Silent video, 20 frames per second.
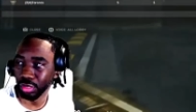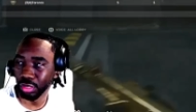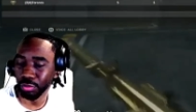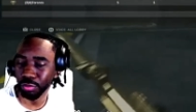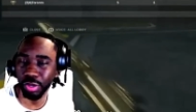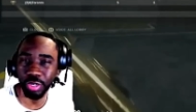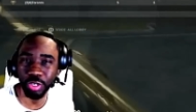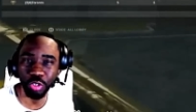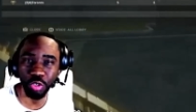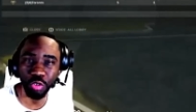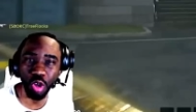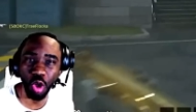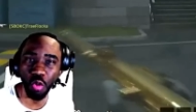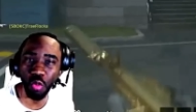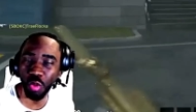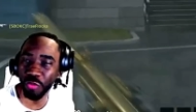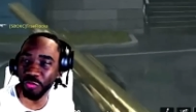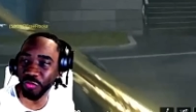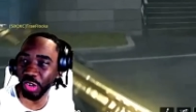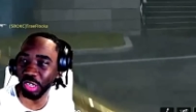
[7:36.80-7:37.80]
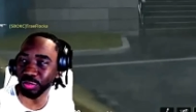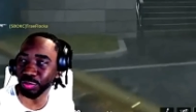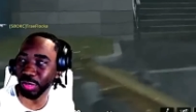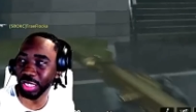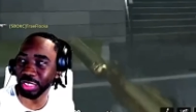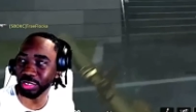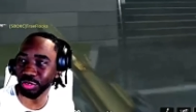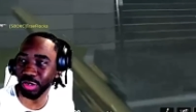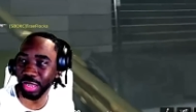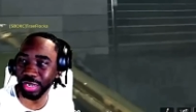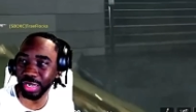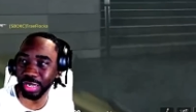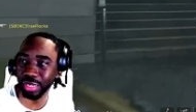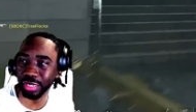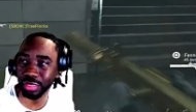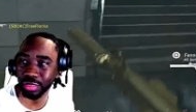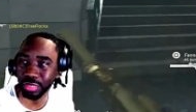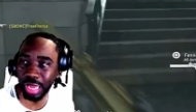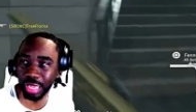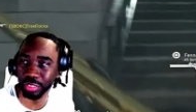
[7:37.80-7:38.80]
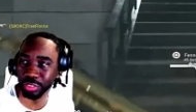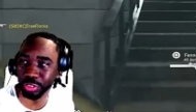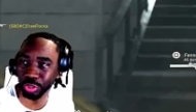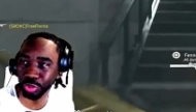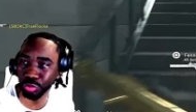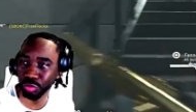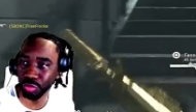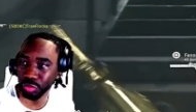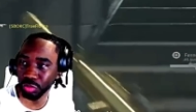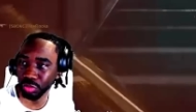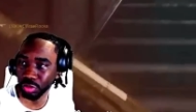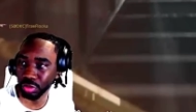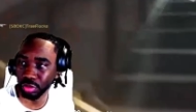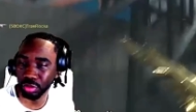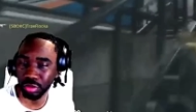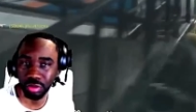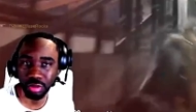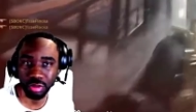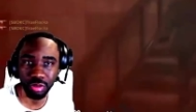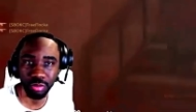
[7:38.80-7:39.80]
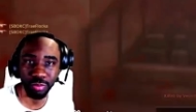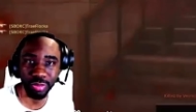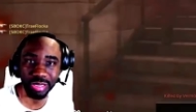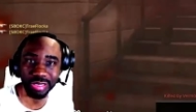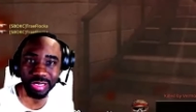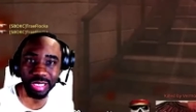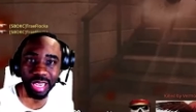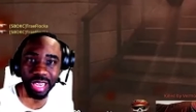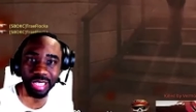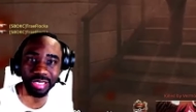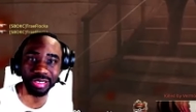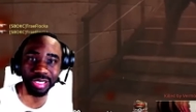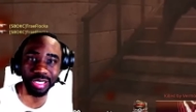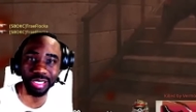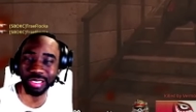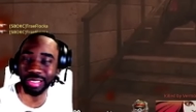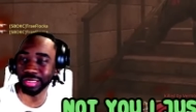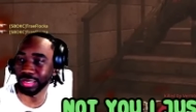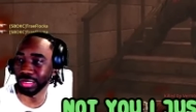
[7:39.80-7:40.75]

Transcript: Bro, do you know who in first place right now? Not you. Bitch ass nigga.